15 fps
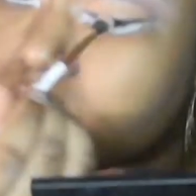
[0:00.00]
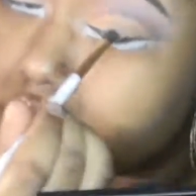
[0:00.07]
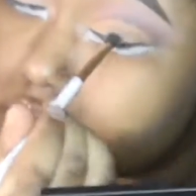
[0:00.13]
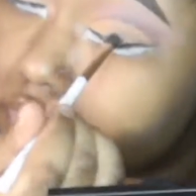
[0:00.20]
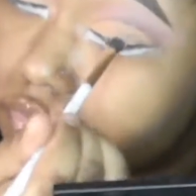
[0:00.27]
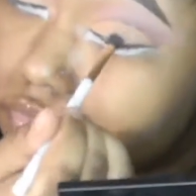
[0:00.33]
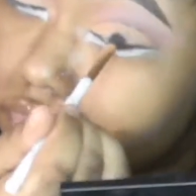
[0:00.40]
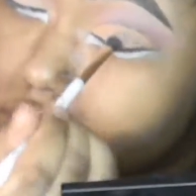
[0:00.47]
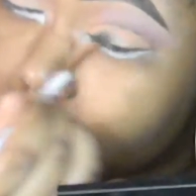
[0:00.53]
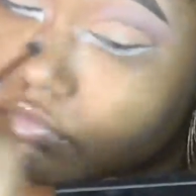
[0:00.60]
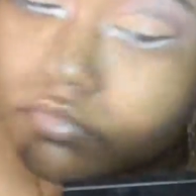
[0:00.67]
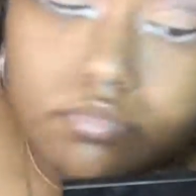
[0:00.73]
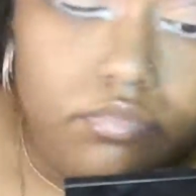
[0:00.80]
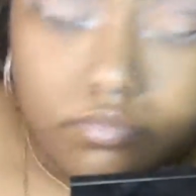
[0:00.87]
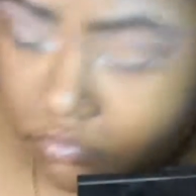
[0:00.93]
and it
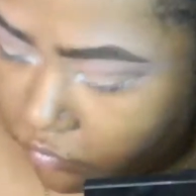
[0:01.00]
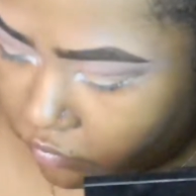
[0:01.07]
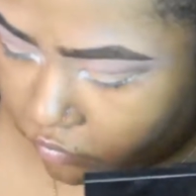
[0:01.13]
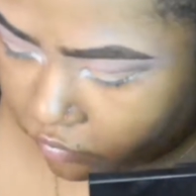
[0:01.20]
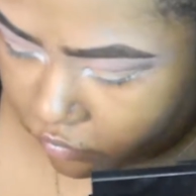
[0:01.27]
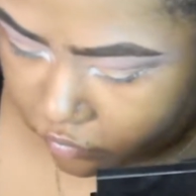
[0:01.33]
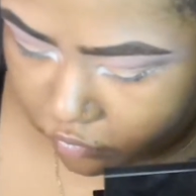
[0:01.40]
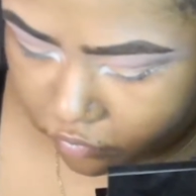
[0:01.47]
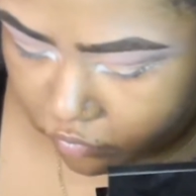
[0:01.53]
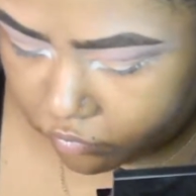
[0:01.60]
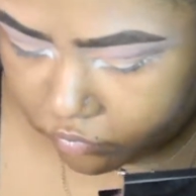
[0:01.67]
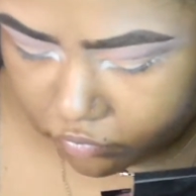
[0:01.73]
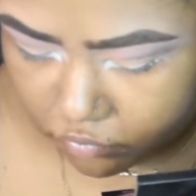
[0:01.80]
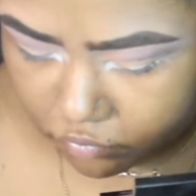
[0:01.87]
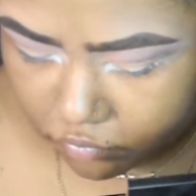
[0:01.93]
sucks
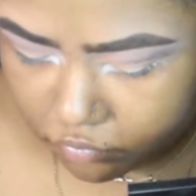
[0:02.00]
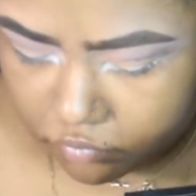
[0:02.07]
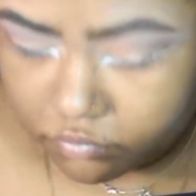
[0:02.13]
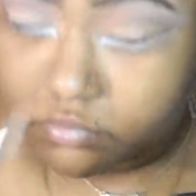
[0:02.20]
because